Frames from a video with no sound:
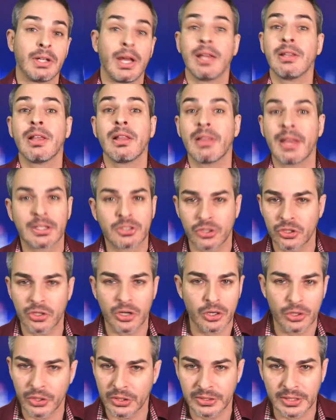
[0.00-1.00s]
an electric
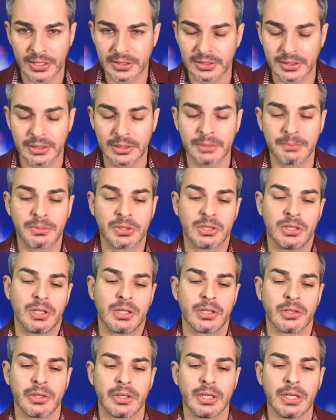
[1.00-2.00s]
car, a Tesla in
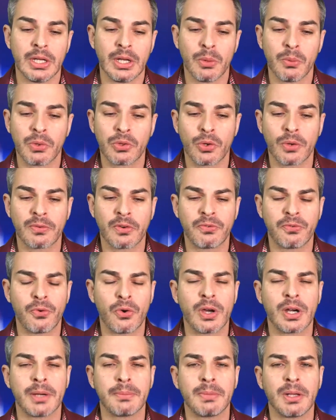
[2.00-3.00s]
particular, with over
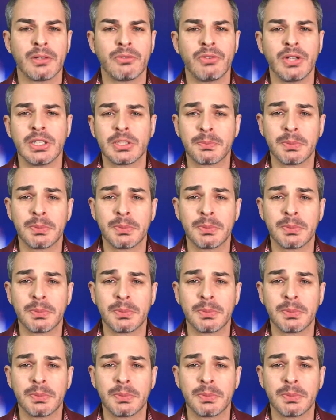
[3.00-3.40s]
400 mile range.